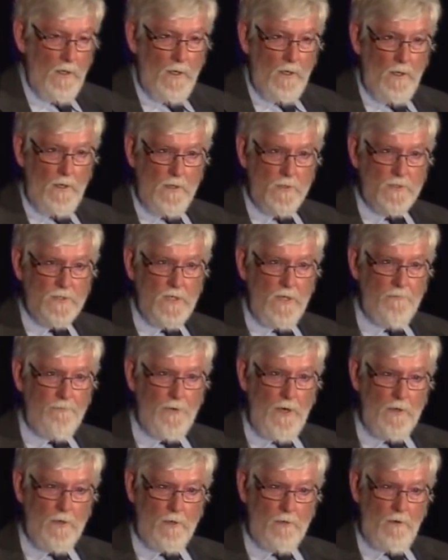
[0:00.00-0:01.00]
Here you see a
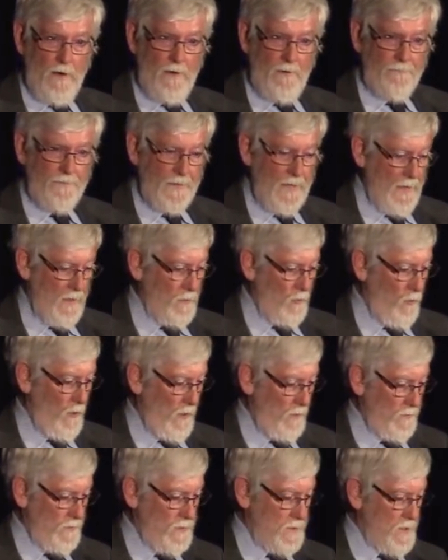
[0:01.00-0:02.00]
photograph at our
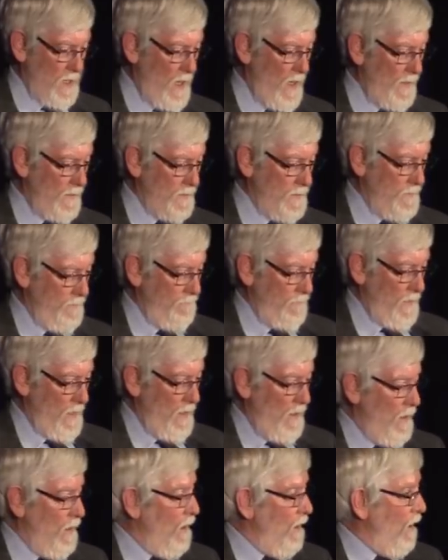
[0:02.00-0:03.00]
QELTS site
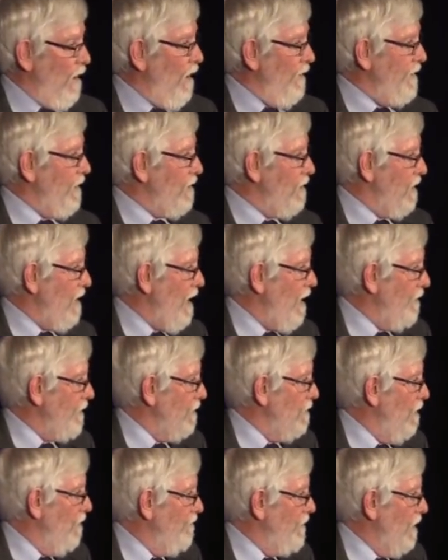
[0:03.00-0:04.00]
on a
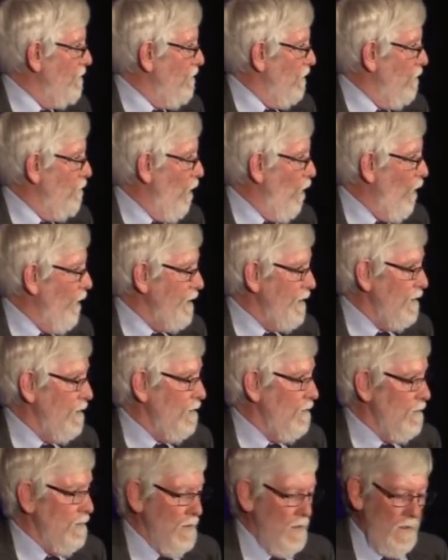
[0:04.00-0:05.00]
cloudy November
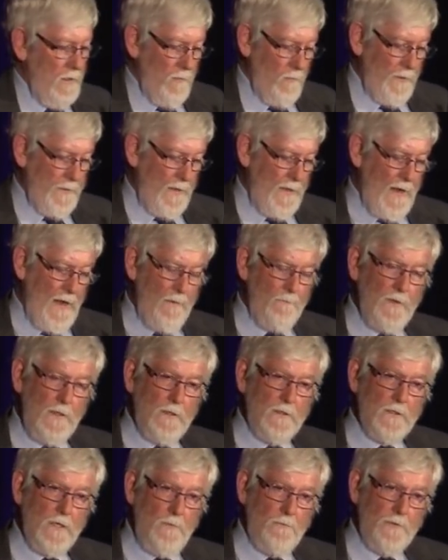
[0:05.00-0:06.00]
morning when the
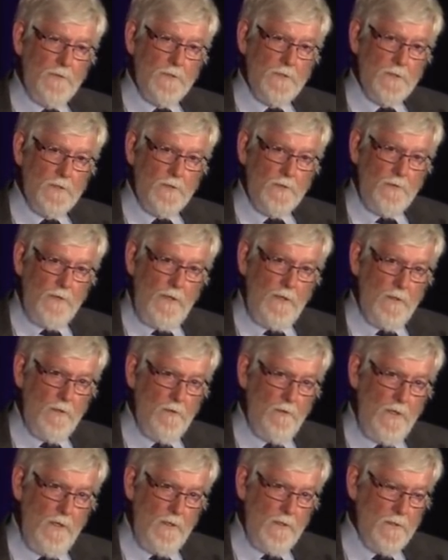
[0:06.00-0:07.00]
ambient temperature is 3
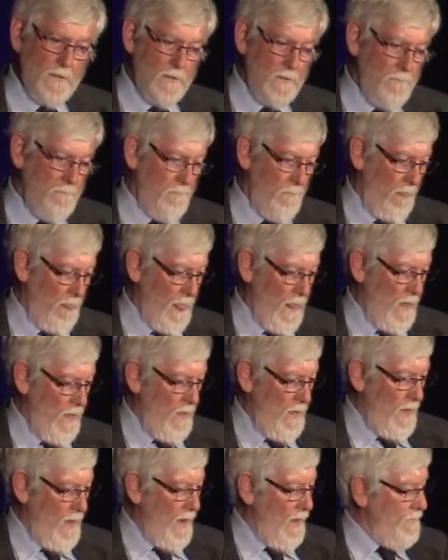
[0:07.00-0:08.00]
degrees,
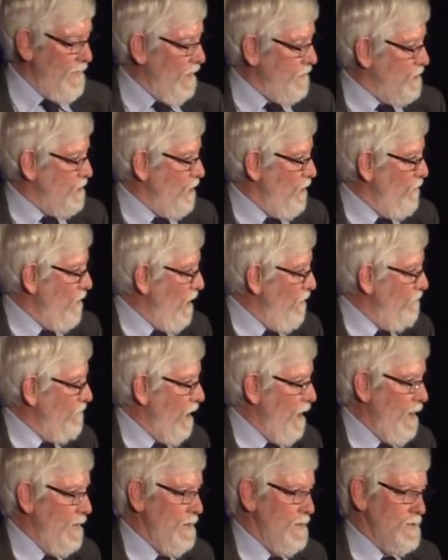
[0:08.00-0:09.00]
and that
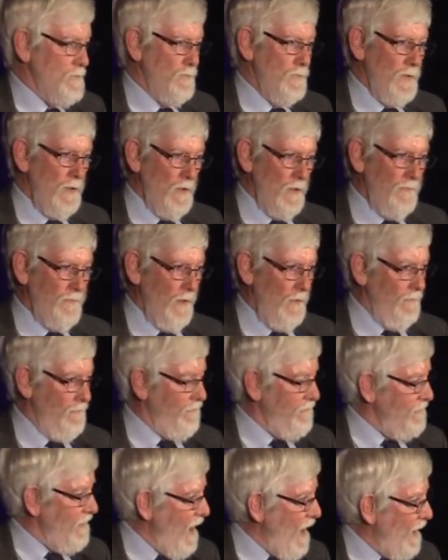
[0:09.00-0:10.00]
geomembrane is beautiful and
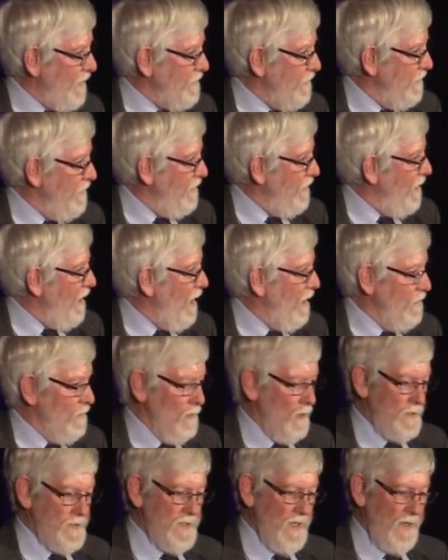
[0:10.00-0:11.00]
flat and
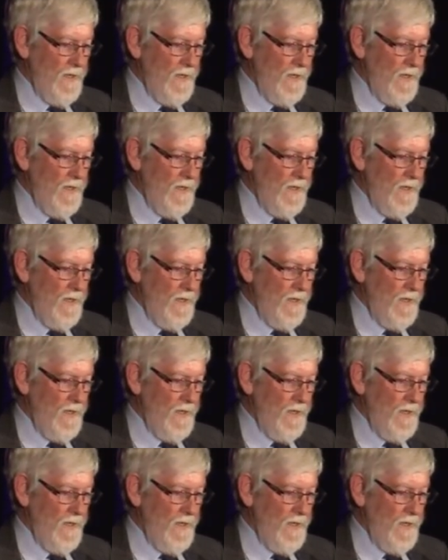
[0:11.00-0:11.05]
looks